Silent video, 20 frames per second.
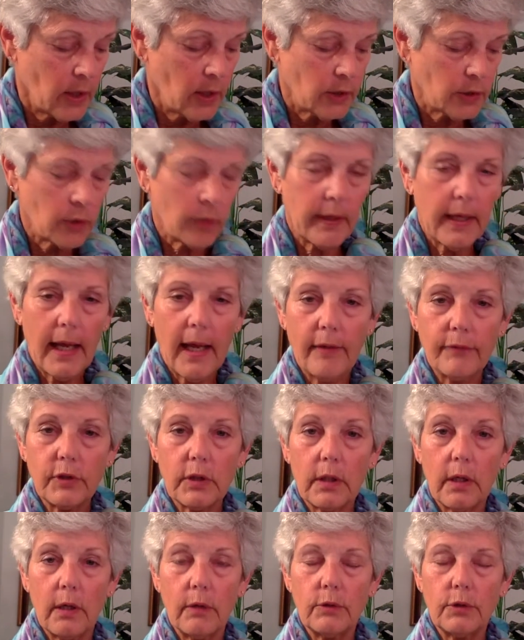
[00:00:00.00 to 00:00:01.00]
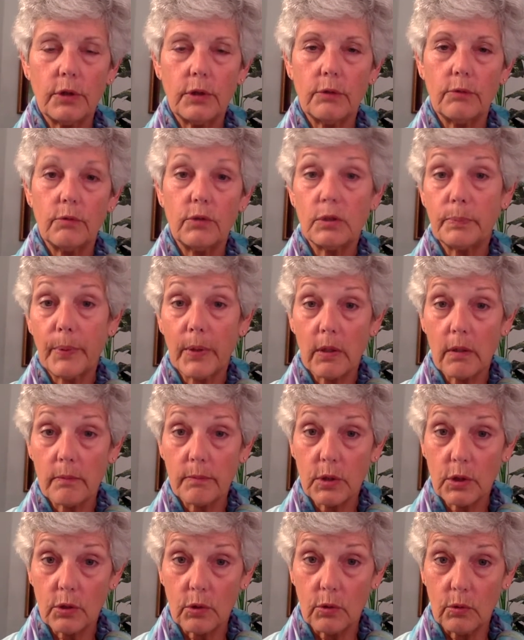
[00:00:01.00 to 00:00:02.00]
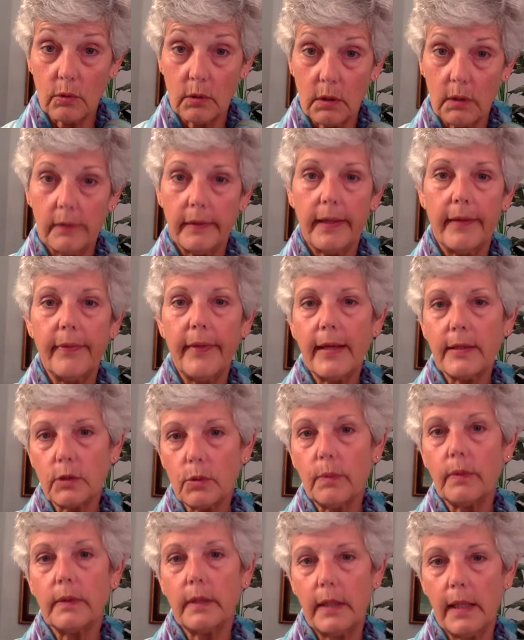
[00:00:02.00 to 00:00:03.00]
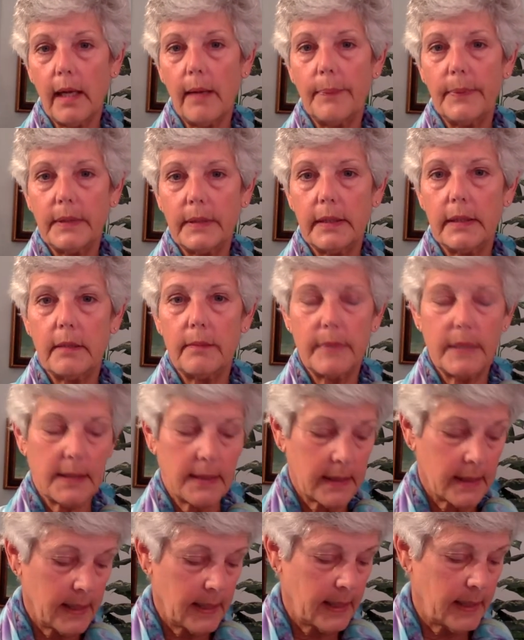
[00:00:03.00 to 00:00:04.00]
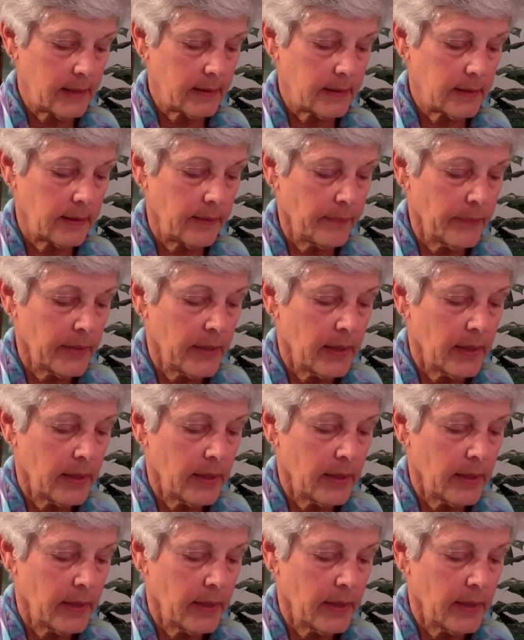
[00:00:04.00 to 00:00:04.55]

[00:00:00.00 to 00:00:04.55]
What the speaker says: So they have to go to sperm school, and that's what the epididymis is.